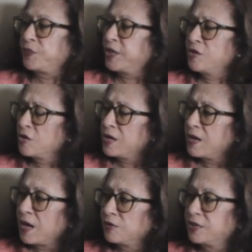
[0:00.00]
they're not
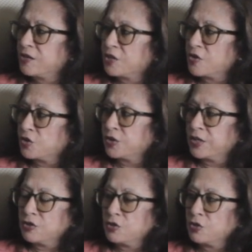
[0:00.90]
allowed.
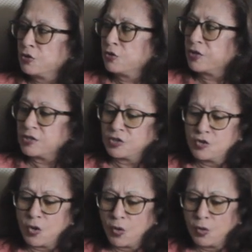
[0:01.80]
There's
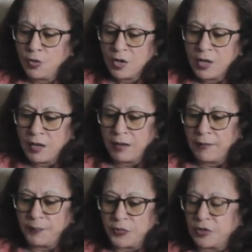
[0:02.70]
no.
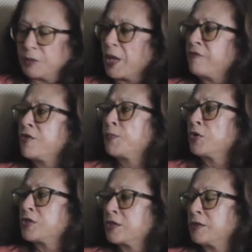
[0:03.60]
Every
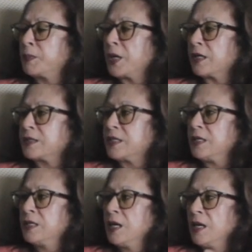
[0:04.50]
political
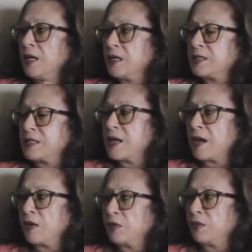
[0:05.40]
party is
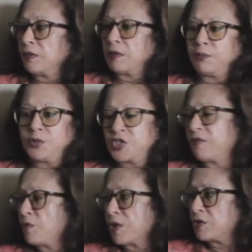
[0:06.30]
now
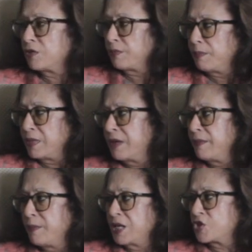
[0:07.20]
whichever one
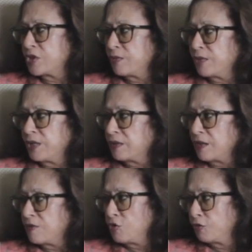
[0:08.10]
you mention
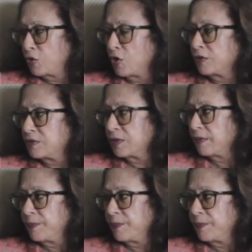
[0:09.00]
it, and you've got